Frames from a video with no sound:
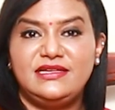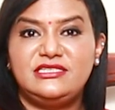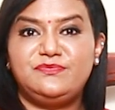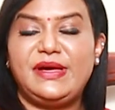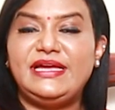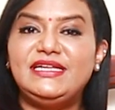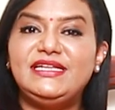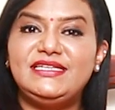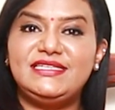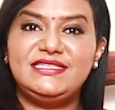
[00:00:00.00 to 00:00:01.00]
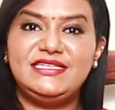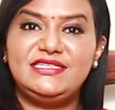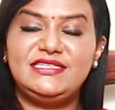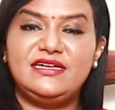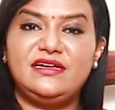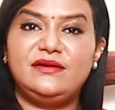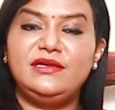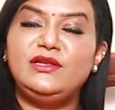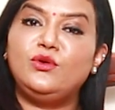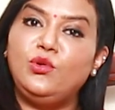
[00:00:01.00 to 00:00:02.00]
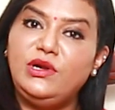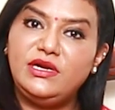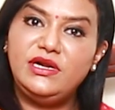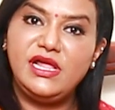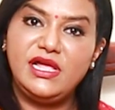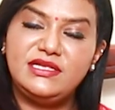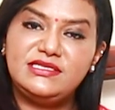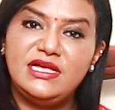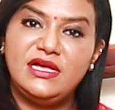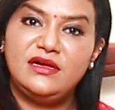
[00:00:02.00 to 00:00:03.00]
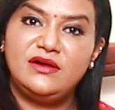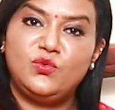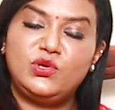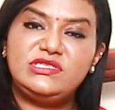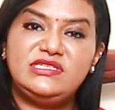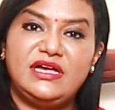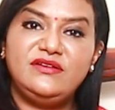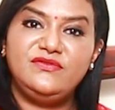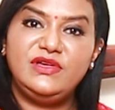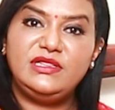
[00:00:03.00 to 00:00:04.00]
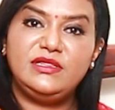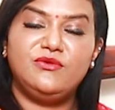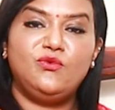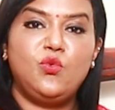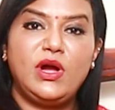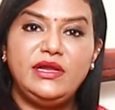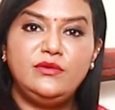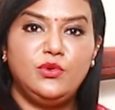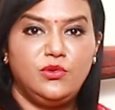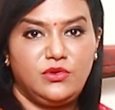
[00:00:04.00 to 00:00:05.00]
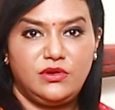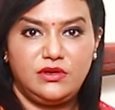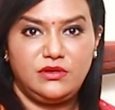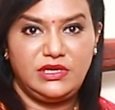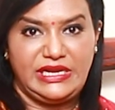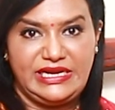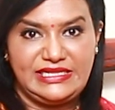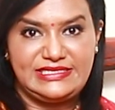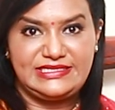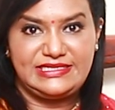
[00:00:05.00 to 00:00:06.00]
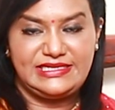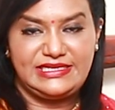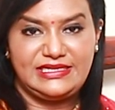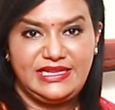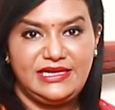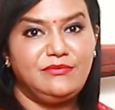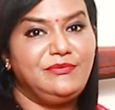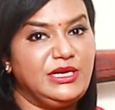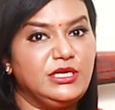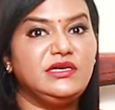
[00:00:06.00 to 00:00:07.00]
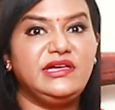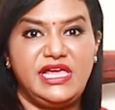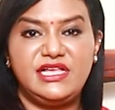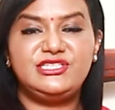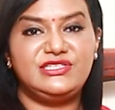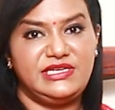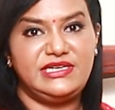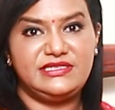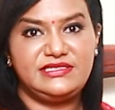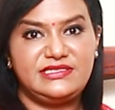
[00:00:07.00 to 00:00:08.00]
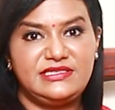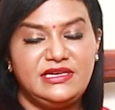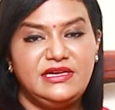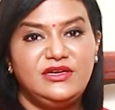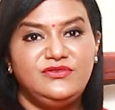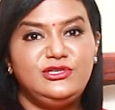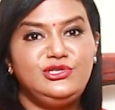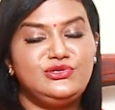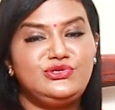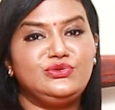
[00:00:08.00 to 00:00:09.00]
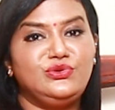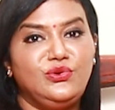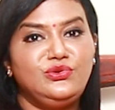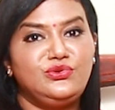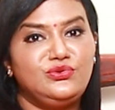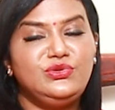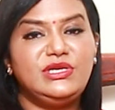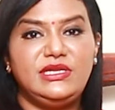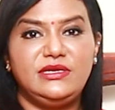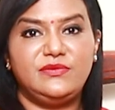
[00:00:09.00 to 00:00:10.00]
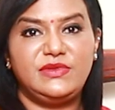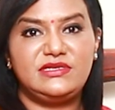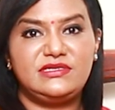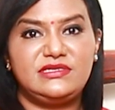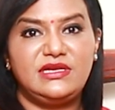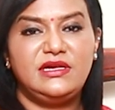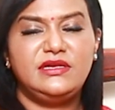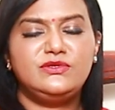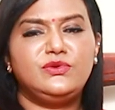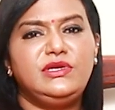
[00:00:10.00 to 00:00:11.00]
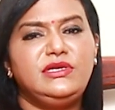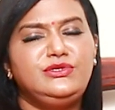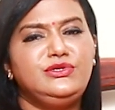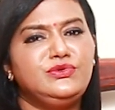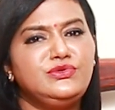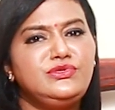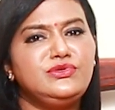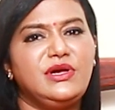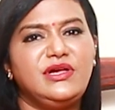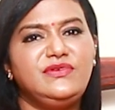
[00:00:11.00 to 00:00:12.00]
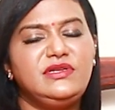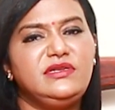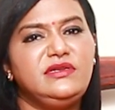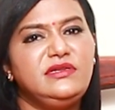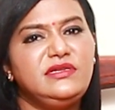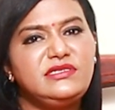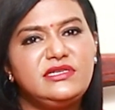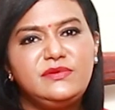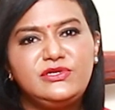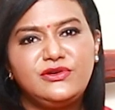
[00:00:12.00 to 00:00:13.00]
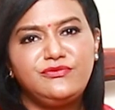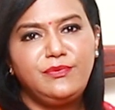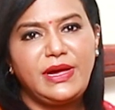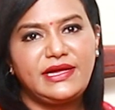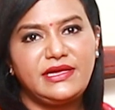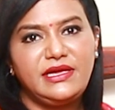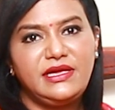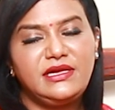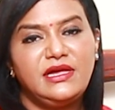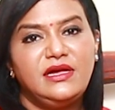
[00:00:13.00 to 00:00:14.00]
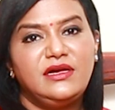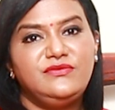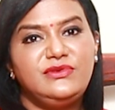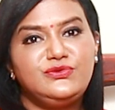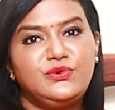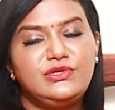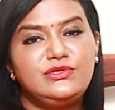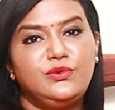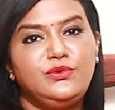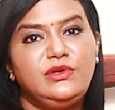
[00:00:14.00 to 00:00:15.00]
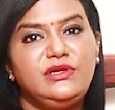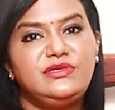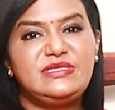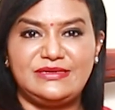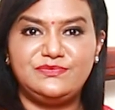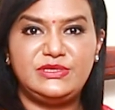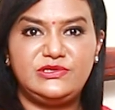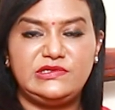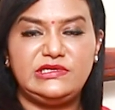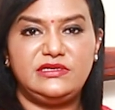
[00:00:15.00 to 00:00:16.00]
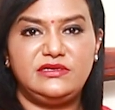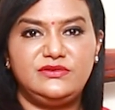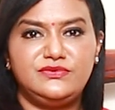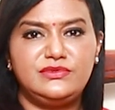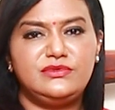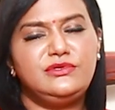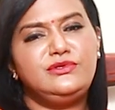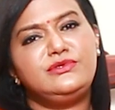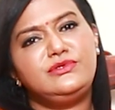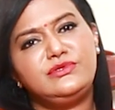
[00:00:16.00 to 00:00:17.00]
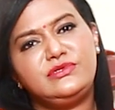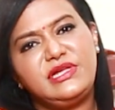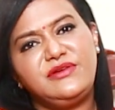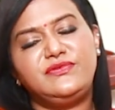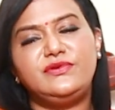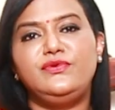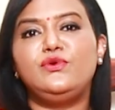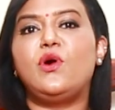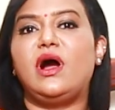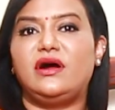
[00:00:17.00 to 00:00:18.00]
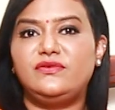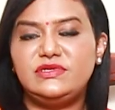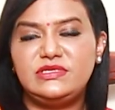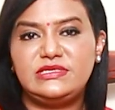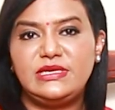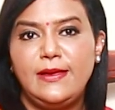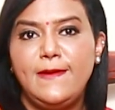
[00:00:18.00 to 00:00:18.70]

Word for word: Spinal anesthesia in olden days was done with wide bore needles, like bigger gauge needles, which used to go through the ligaments. So it used to have a little bit of backache, which was only temporary. It used to stay for few hours.